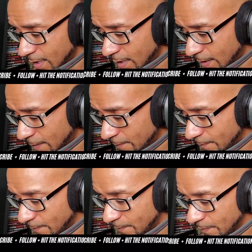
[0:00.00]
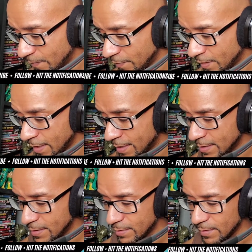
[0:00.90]

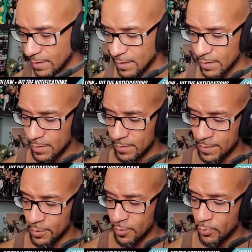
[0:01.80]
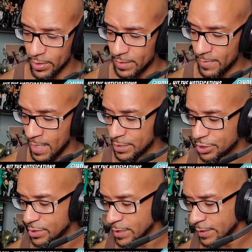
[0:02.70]
Then another point in the
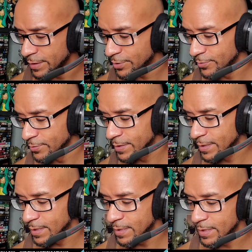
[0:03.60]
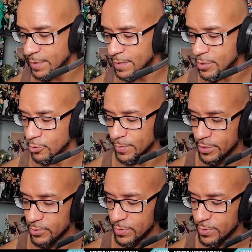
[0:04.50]
match, Jay Lethal did the Topa